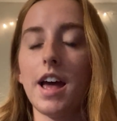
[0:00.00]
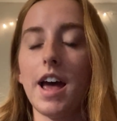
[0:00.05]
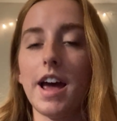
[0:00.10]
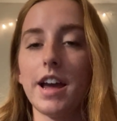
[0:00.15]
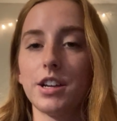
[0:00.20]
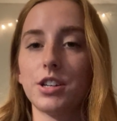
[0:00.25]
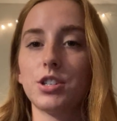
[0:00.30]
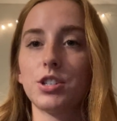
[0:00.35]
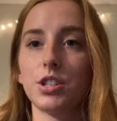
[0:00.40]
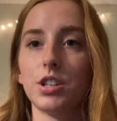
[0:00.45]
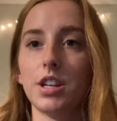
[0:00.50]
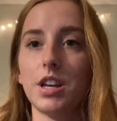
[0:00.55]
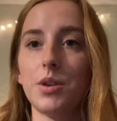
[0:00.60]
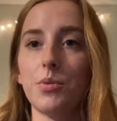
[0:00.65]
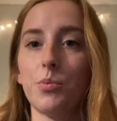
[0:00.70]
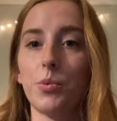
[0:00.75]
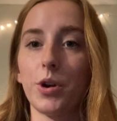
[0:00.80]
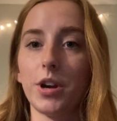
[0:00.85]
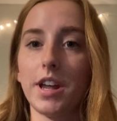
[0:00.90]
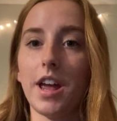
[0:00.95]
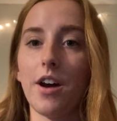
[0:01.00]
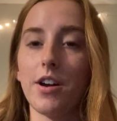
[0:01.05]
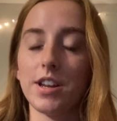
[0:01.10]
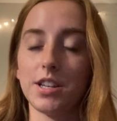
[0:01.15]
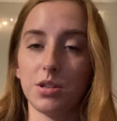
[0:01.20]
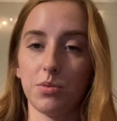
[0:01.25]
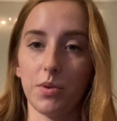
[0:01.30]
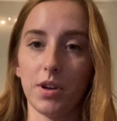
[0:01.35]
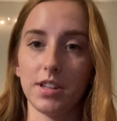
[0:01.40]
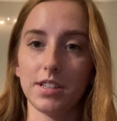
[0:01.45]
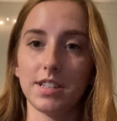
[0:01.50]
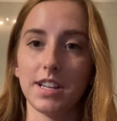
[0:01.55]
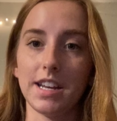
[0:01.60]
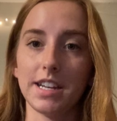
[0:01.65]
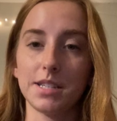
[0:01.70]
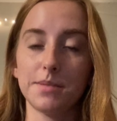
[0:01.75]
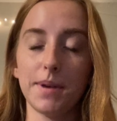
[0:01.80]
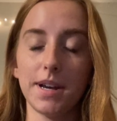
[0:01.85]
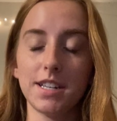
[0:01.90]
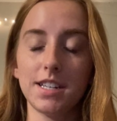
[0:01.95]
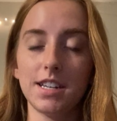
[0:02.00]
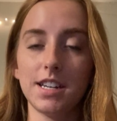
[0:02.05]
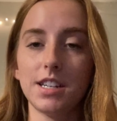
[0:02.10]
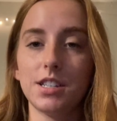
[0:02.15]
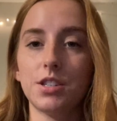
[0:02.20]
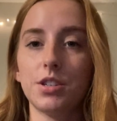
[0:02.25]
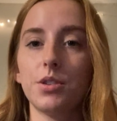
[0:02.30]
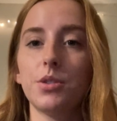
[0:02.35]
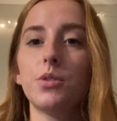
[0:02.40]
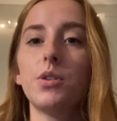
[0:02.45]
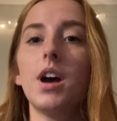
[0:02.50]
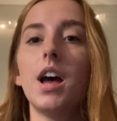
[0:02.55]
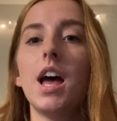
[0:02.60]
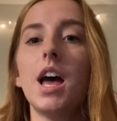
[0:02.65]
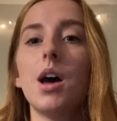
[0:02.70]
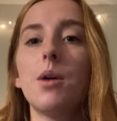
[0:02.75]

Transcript: actually work out as well as they expected it to,